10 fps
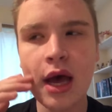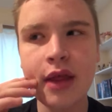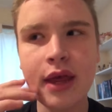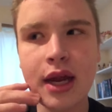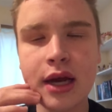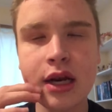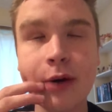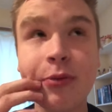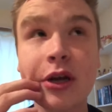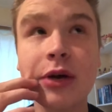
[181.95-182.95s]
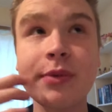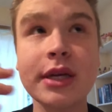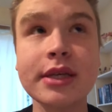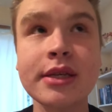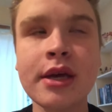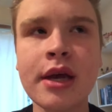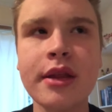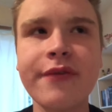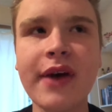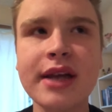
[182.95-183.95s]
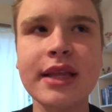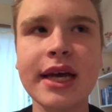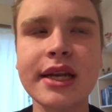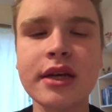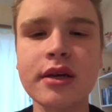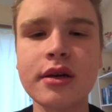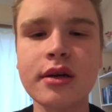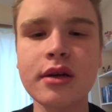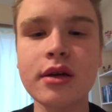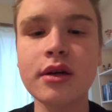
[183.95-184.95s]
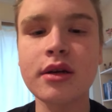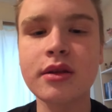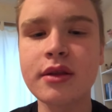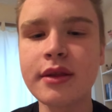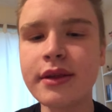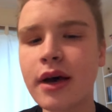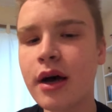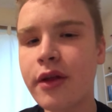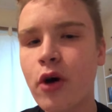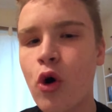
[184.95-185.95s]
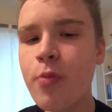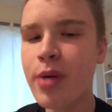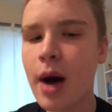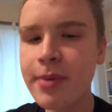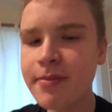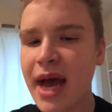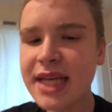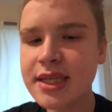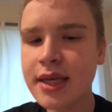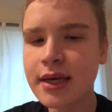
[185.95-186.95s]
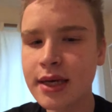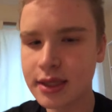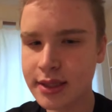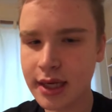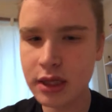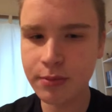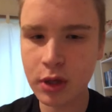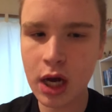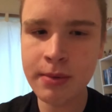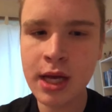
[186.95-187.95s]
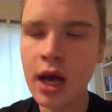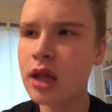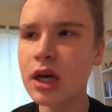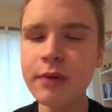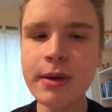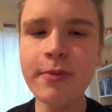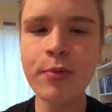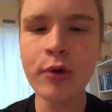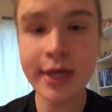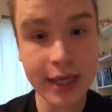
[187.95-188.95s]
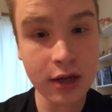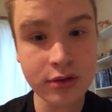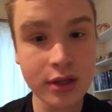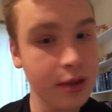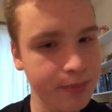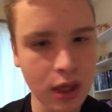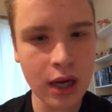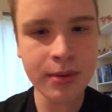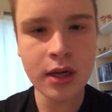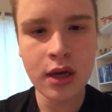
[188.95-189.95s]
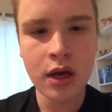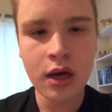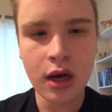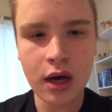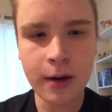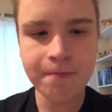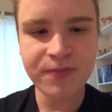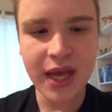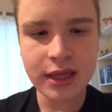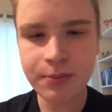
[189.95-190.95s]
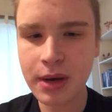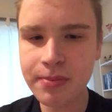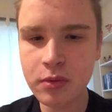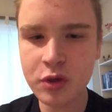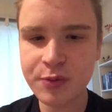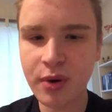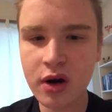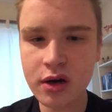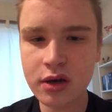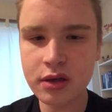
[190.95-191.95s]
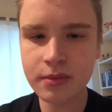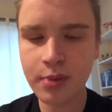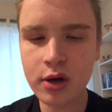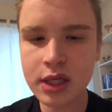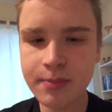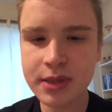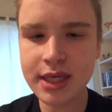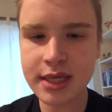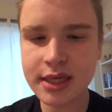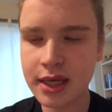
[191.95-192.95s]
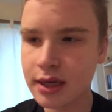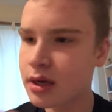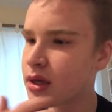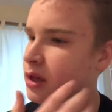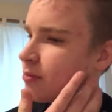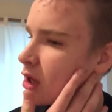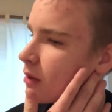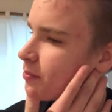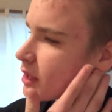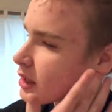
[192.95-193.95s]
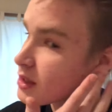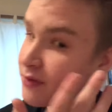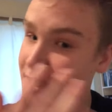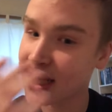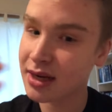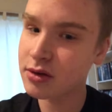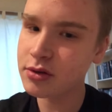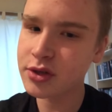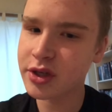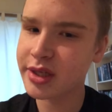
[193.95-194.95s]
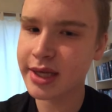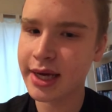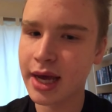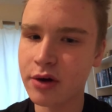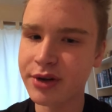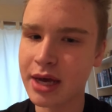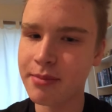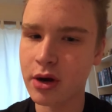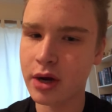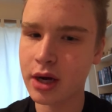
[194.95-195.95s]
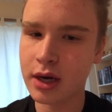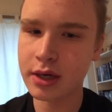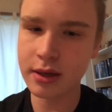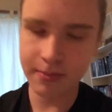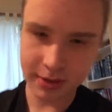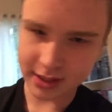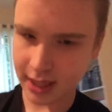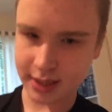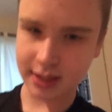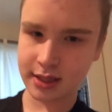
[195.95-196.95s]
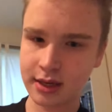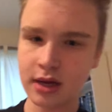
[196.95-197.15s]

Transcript: that I had not brought up, is the fact that uh, the whole puppet mask inside the blob. A lot of people pointed out that the blob um, that the puppet was part partly possessing the blob because of the tentacles, just like how Nightmarion possessed.